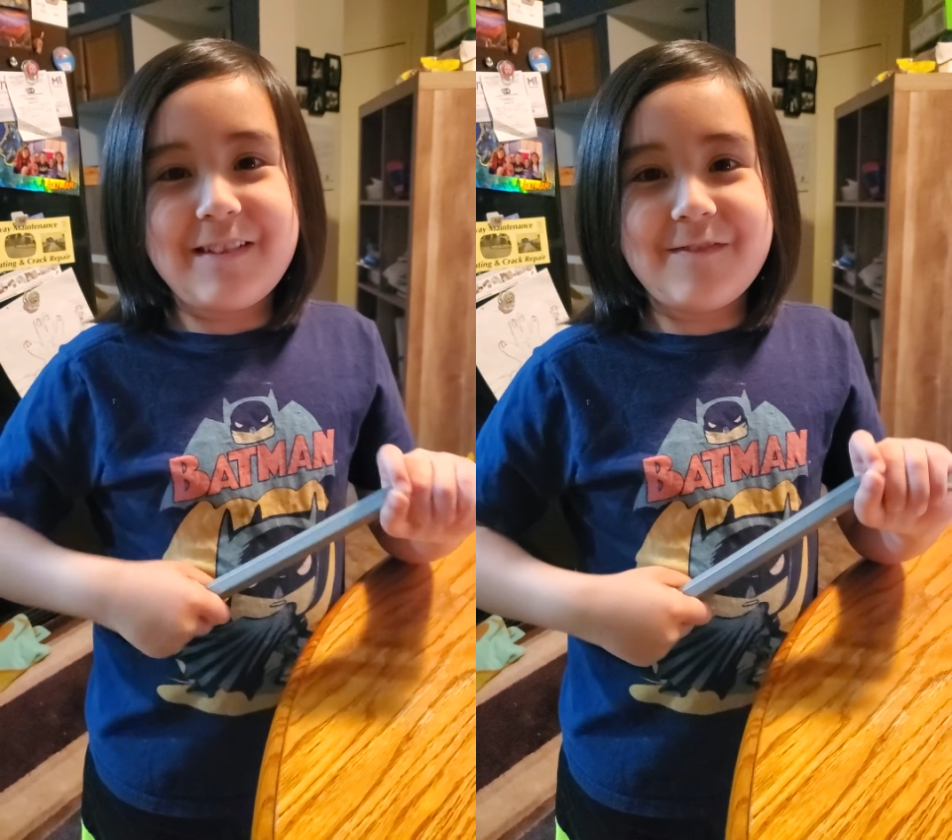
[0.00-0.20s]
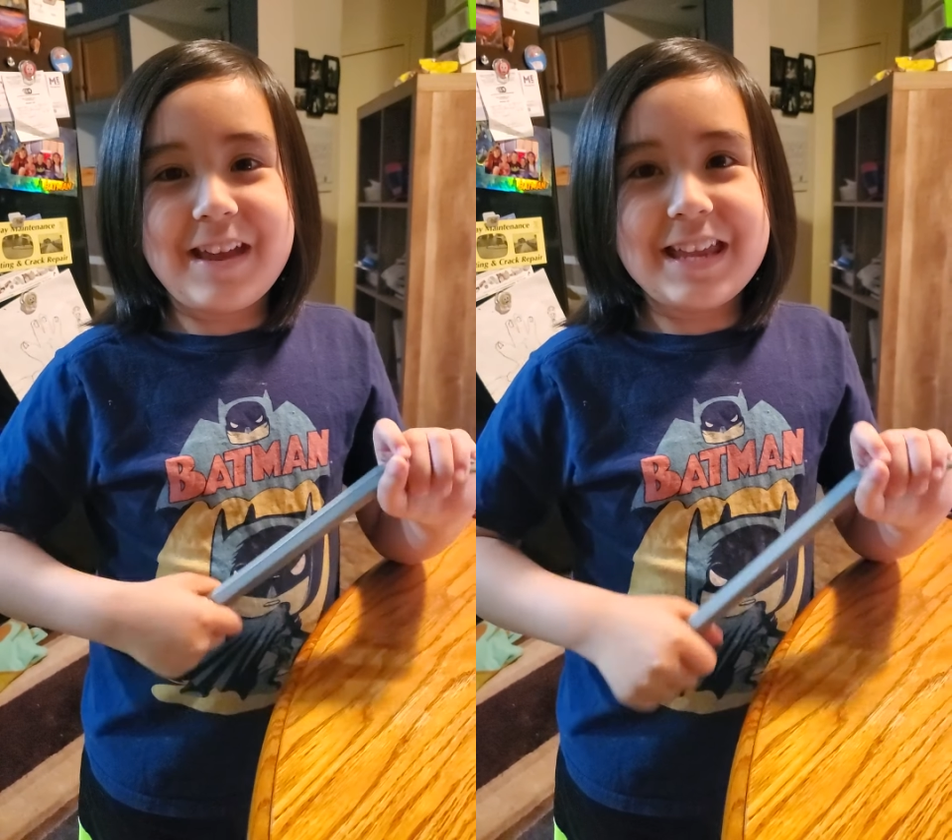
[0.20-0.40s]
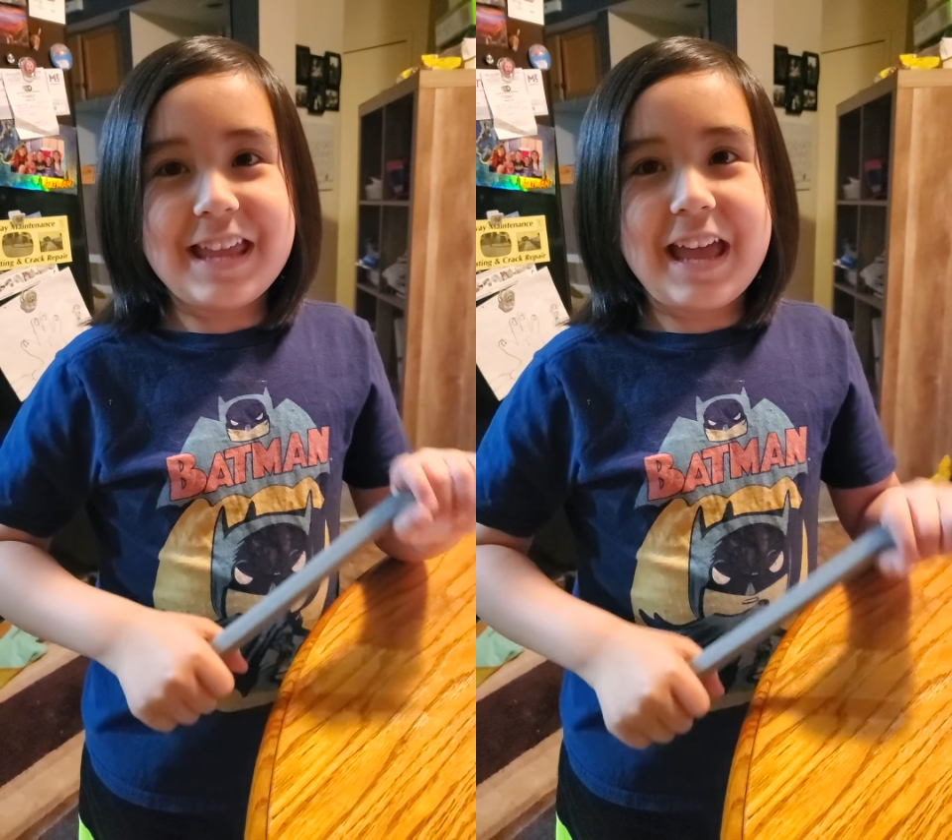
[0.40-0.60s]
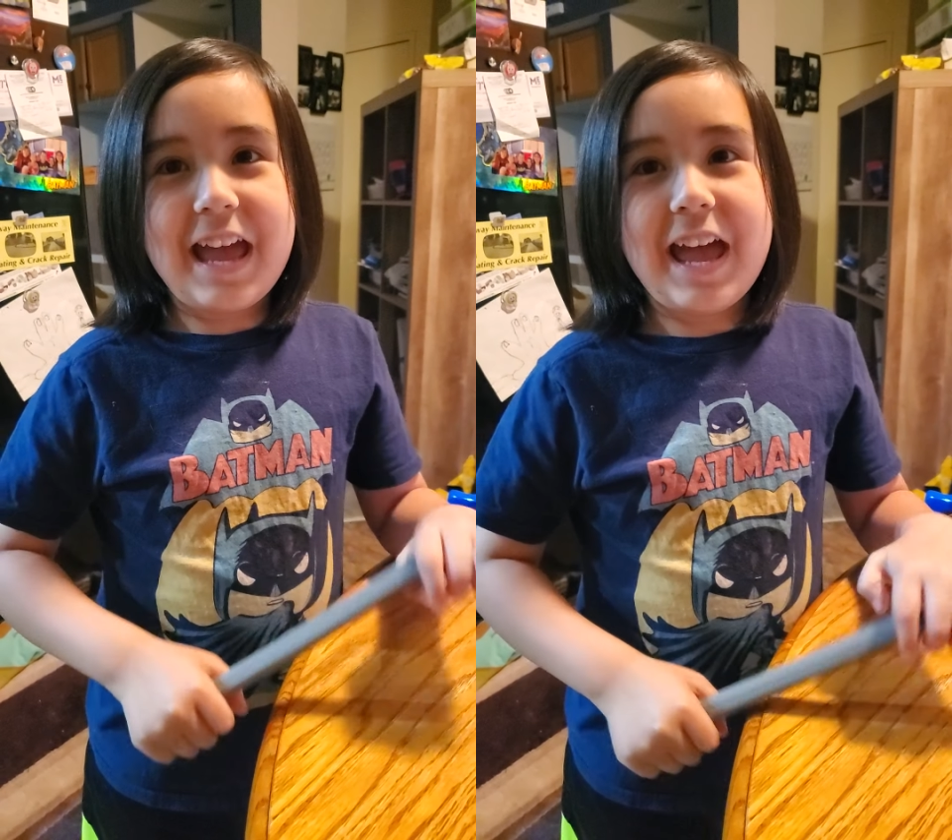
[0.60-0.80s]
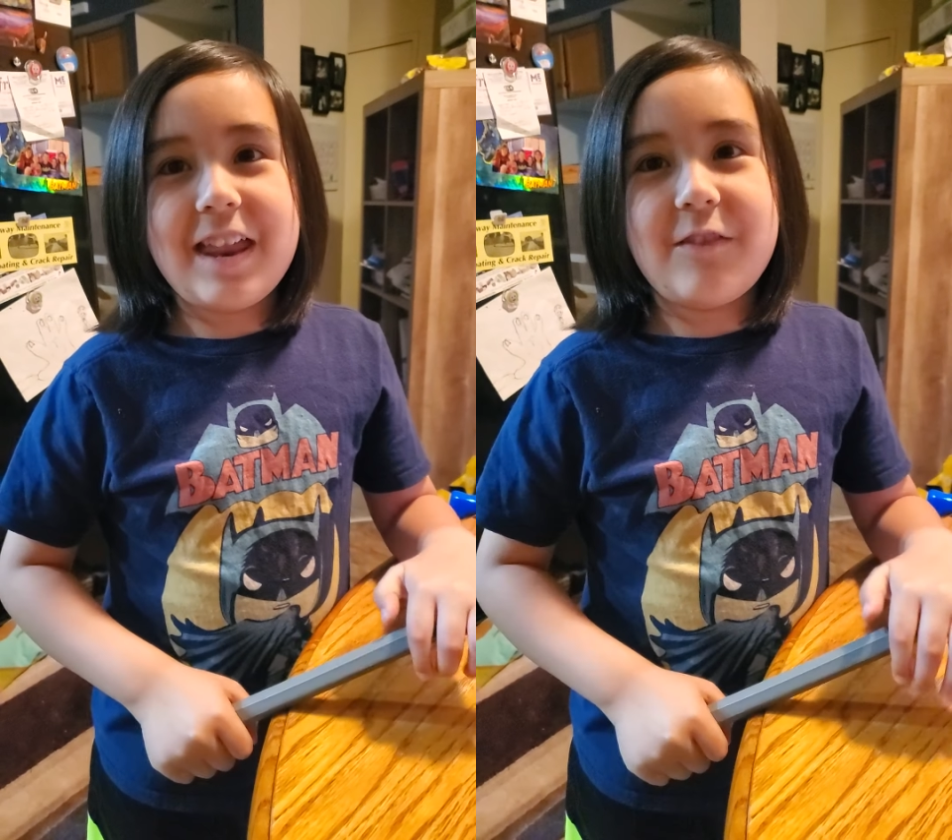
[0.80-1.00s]
made the
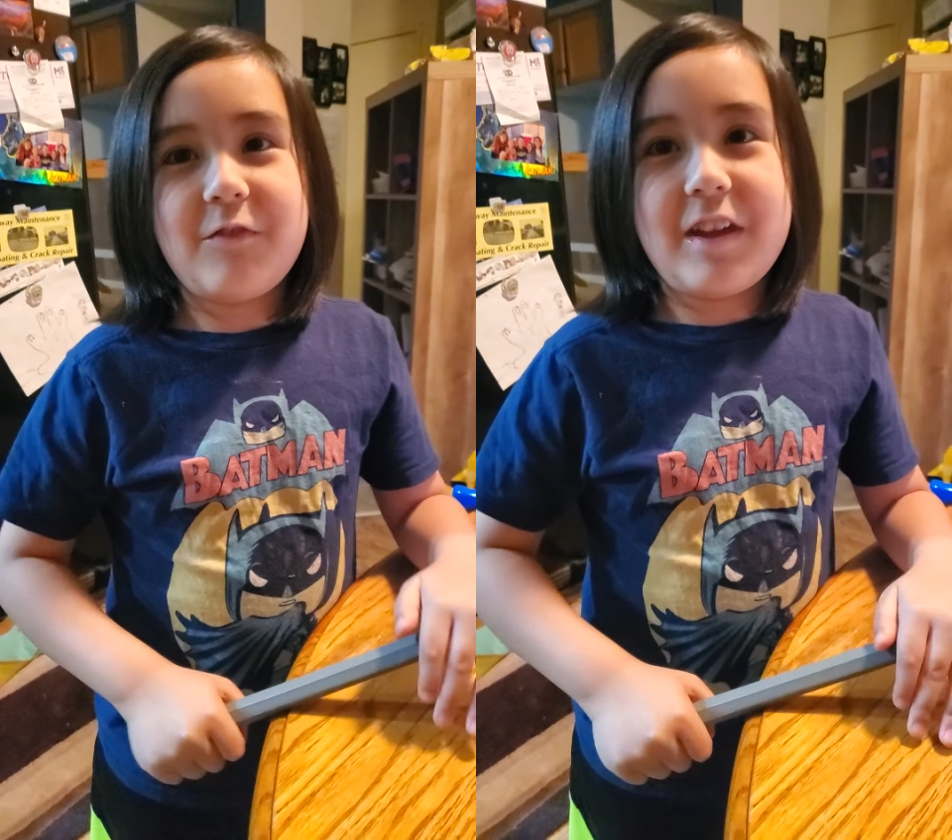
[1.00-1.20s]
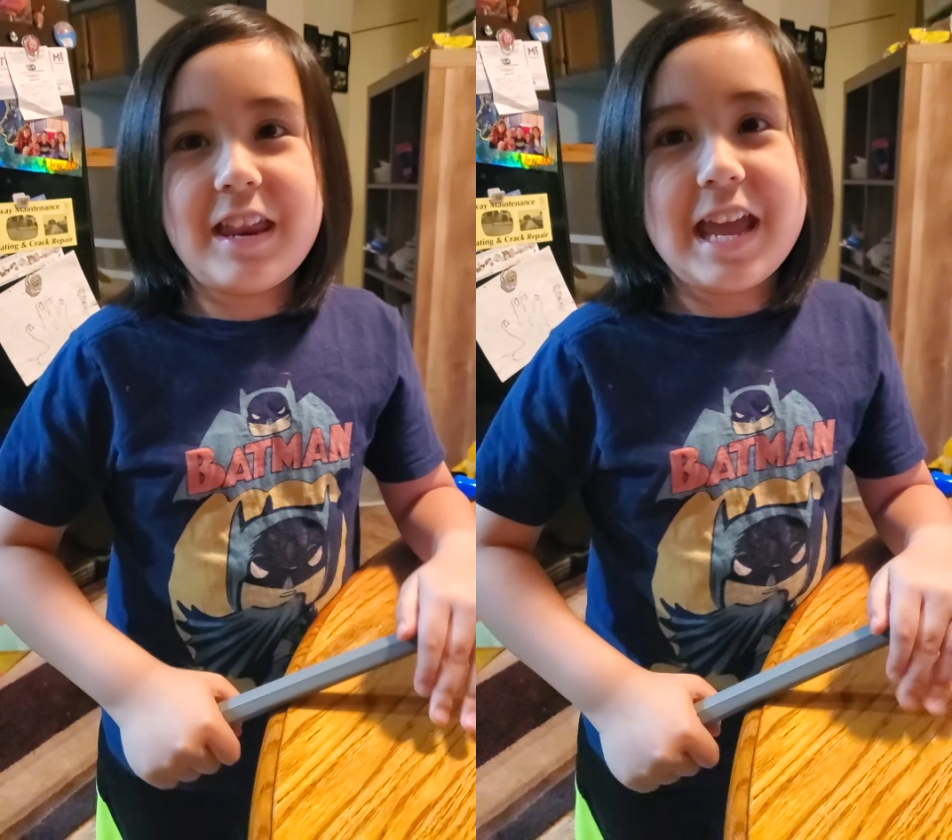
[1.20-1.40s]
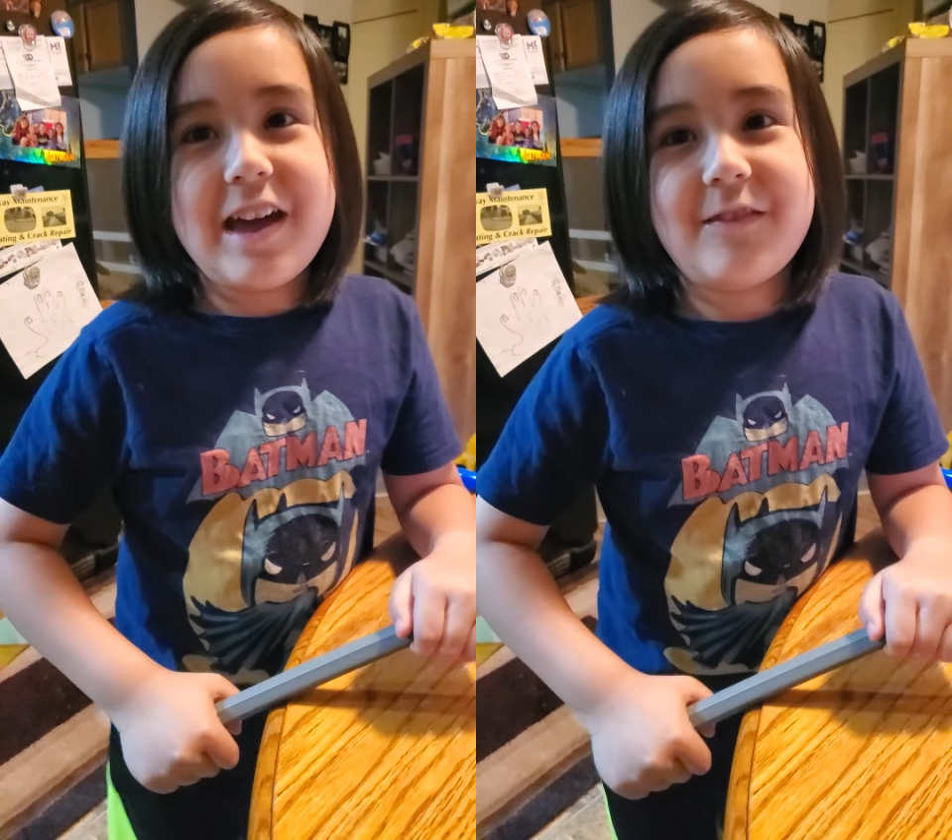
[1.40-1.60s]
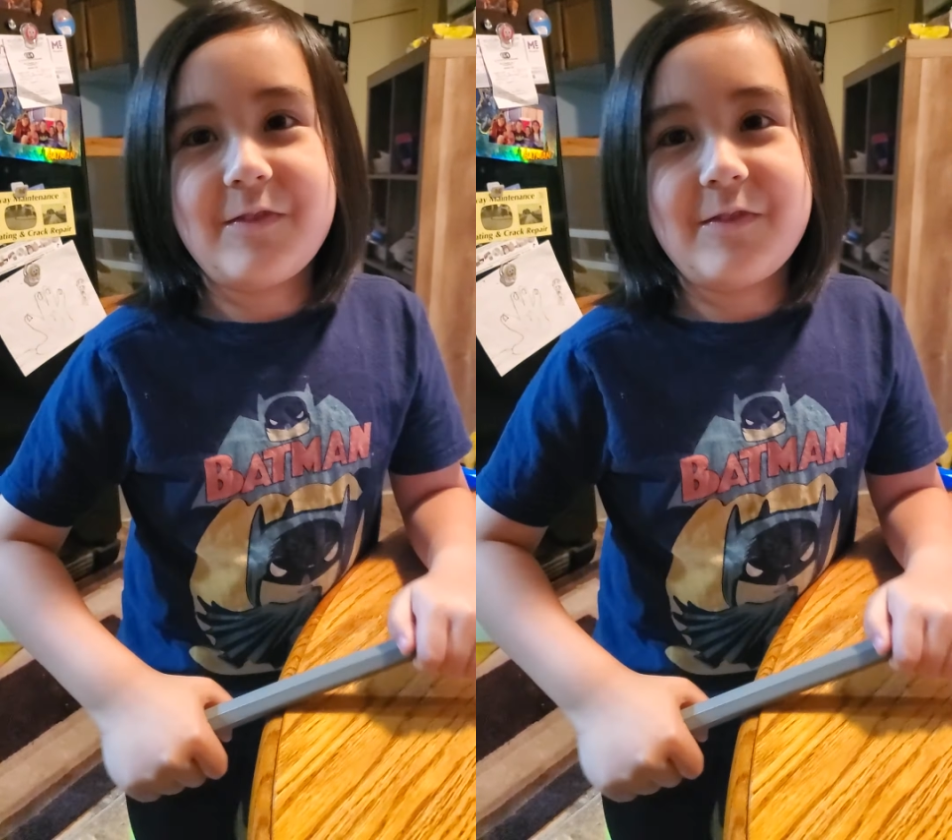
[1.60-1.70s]
other video